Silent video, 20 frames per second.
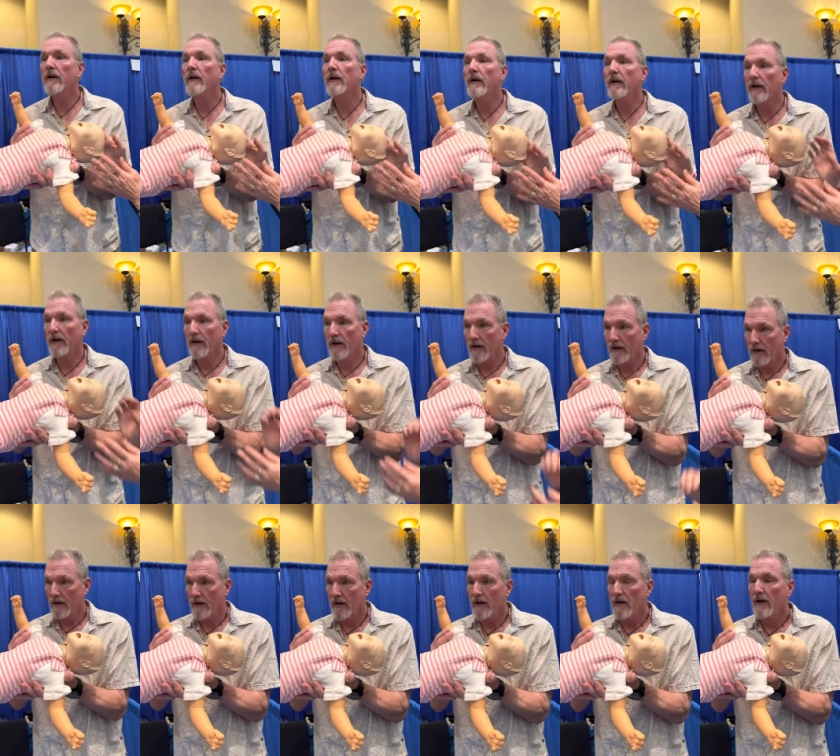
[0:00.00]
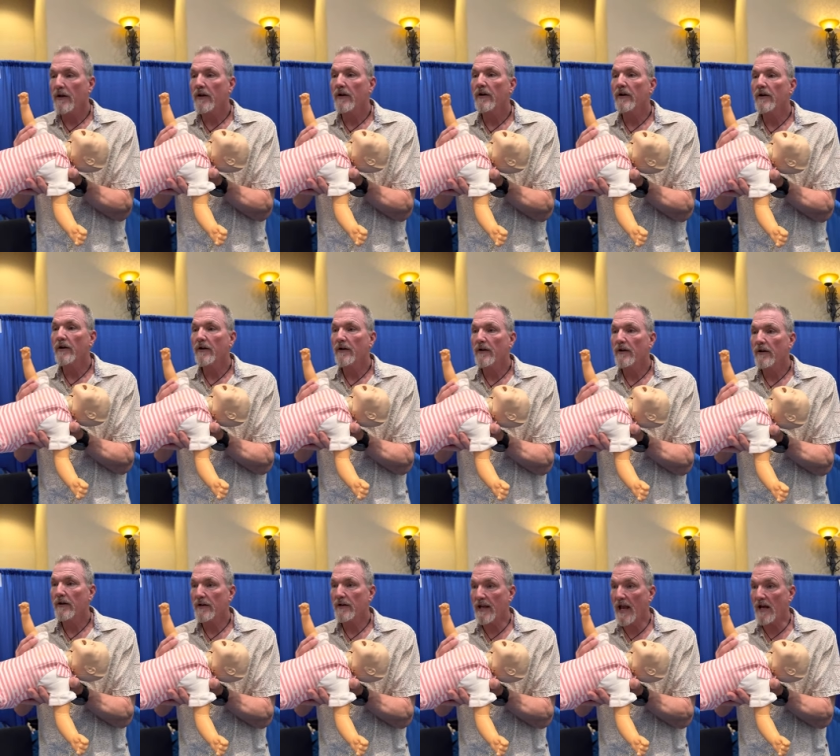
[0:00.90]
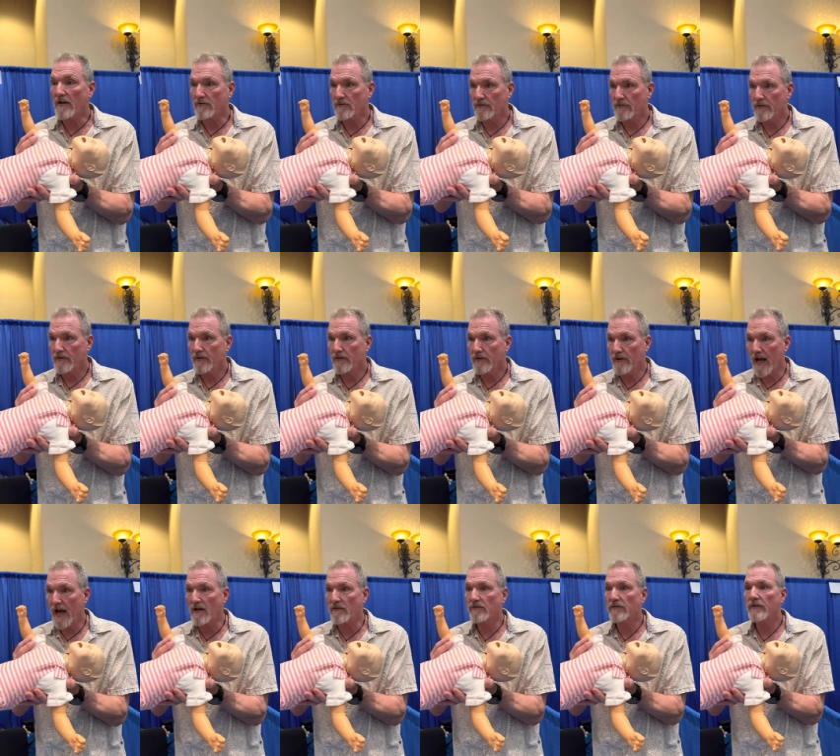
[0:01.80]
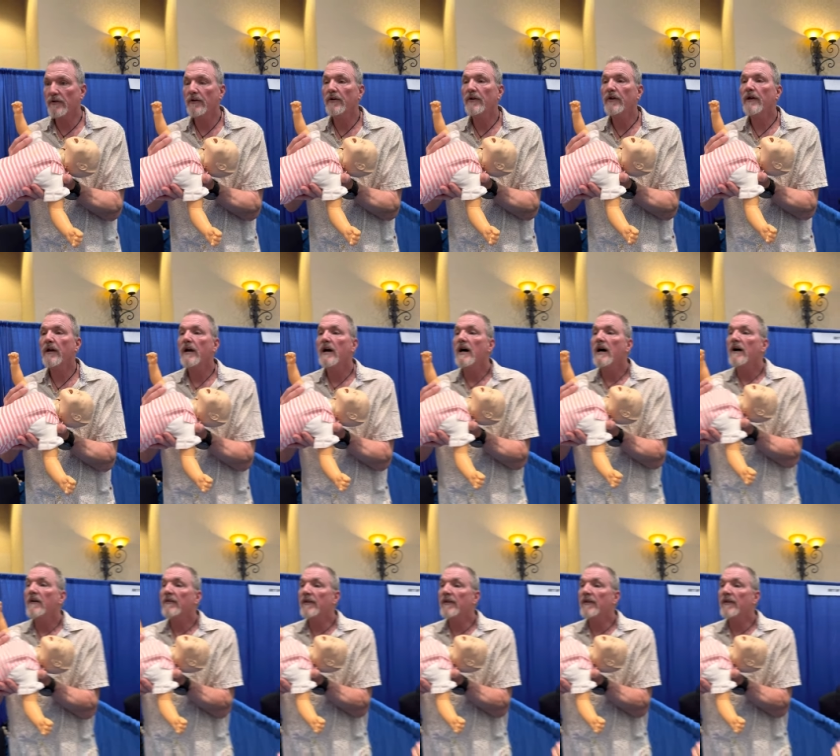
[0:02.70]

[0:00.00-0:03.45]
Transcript: Get oxygen in yes. if your child yes. has drowned.